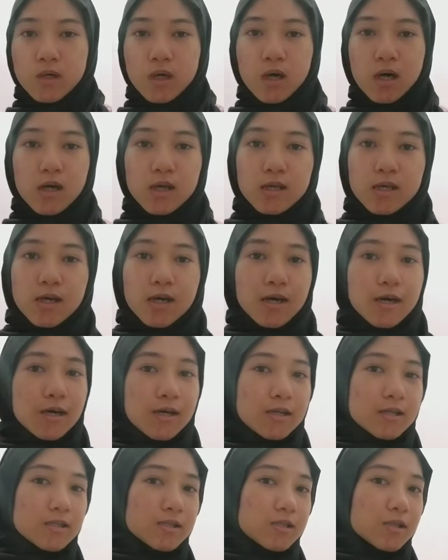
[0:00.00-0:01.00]
Hi
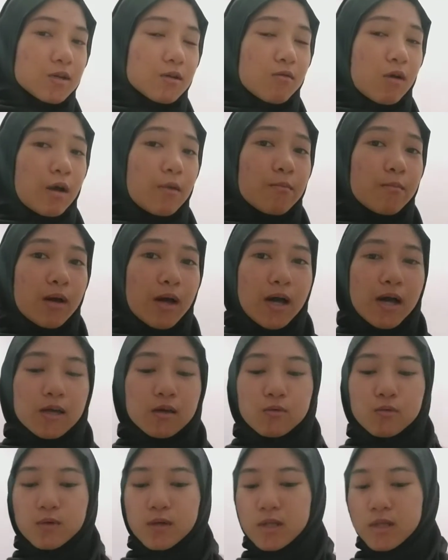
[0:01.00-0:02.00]
guys, so I'm
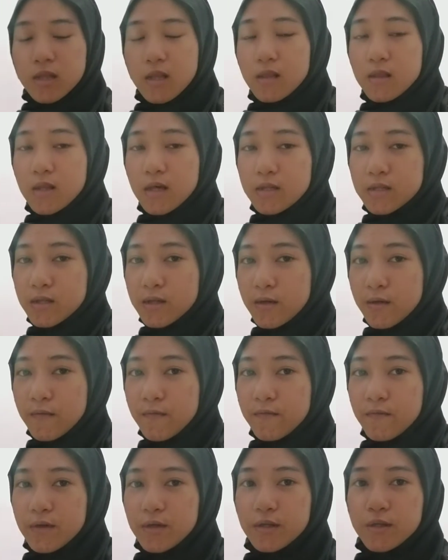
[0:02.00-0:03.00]
back with another
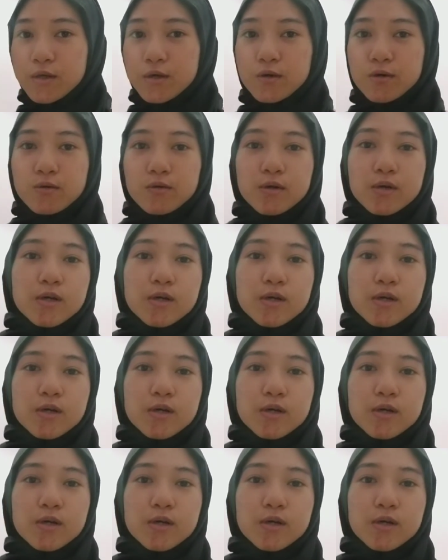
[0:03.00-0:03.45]
video.